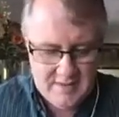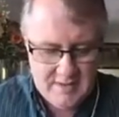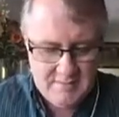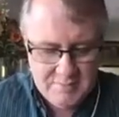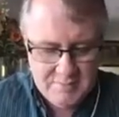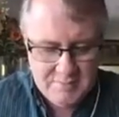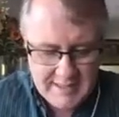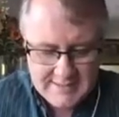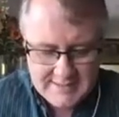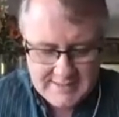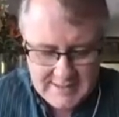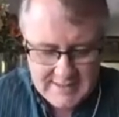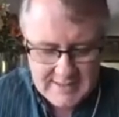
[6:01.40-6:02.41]
by
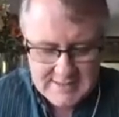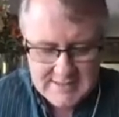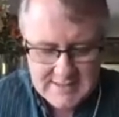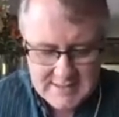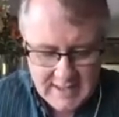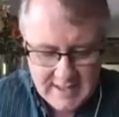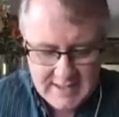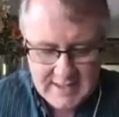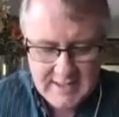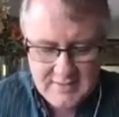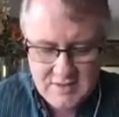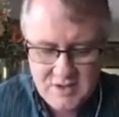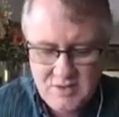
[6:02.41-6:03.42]
deeds done in
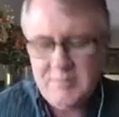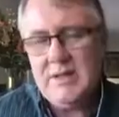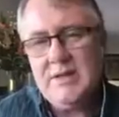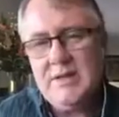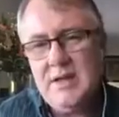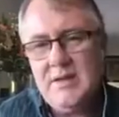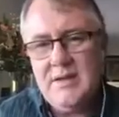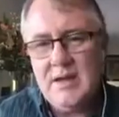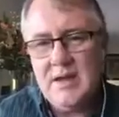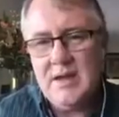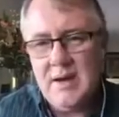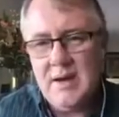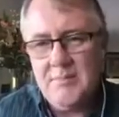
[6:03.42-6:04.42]
the humility that
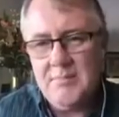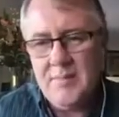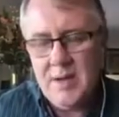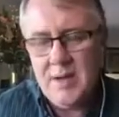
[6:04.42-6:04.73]
come